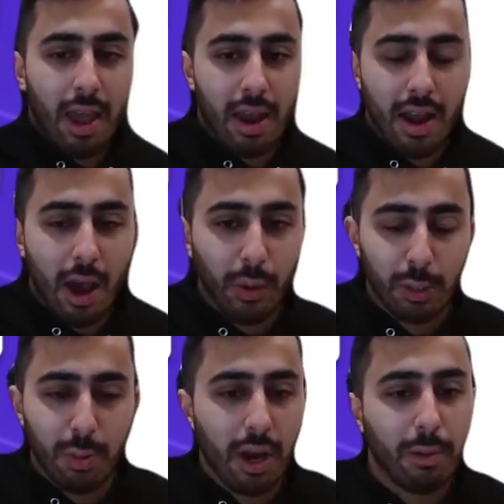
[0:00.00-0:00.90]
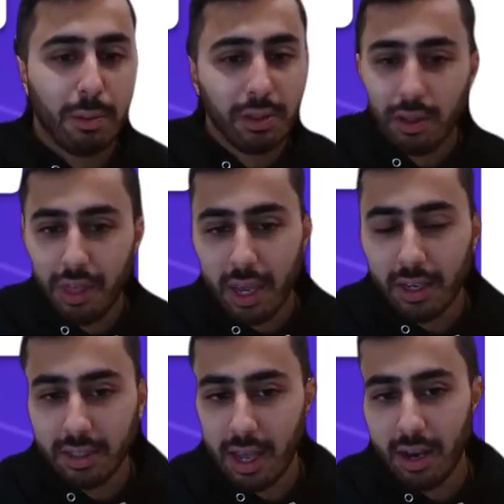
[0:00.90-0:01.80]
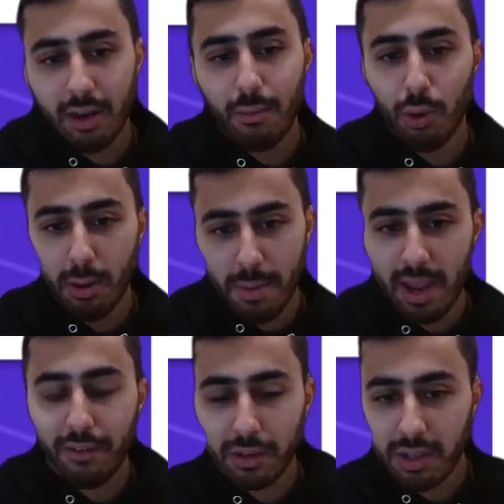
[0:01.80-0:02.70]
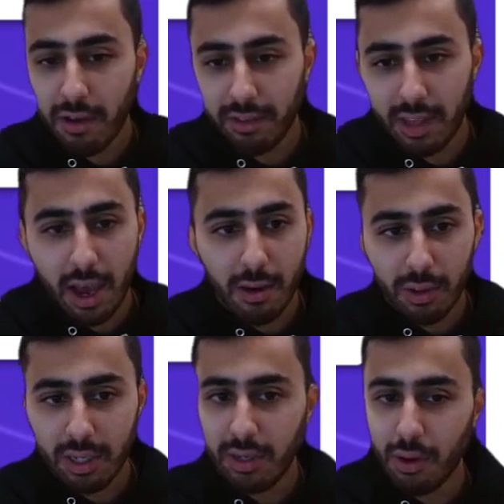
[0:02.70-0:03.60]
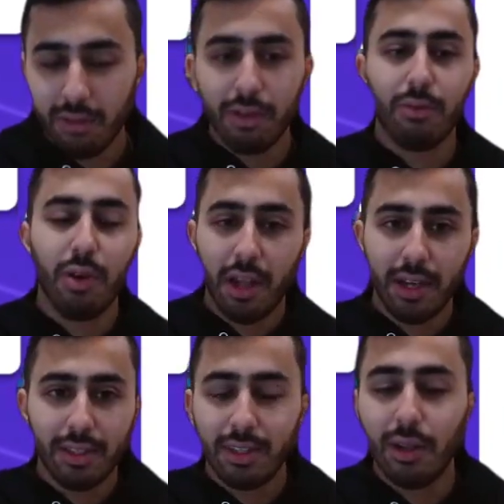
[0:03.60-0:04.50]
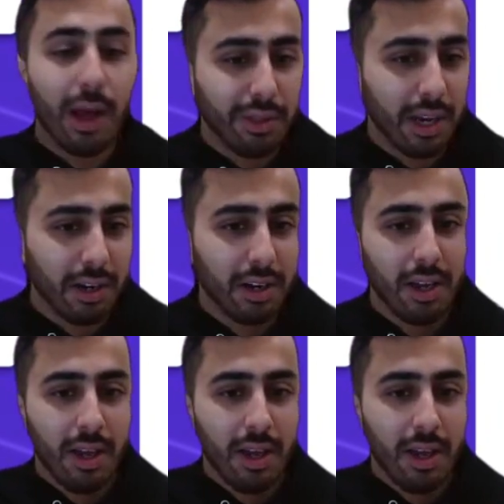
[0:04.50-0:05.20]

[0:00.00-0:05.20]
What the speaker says: And now we spun up a bunch of things and we're paying for stuff that we don't even realize is still out there.